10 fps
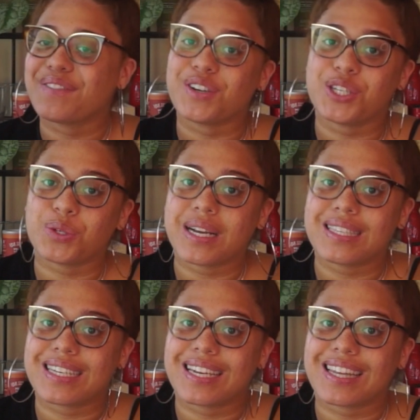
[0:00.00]
if your
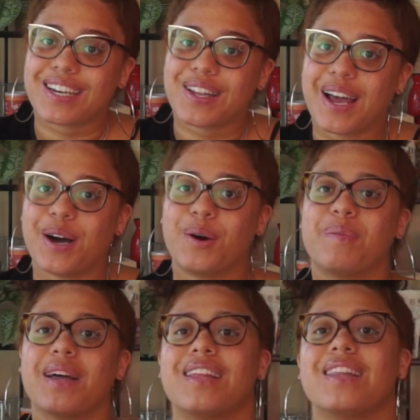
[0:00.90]
joints need a little help,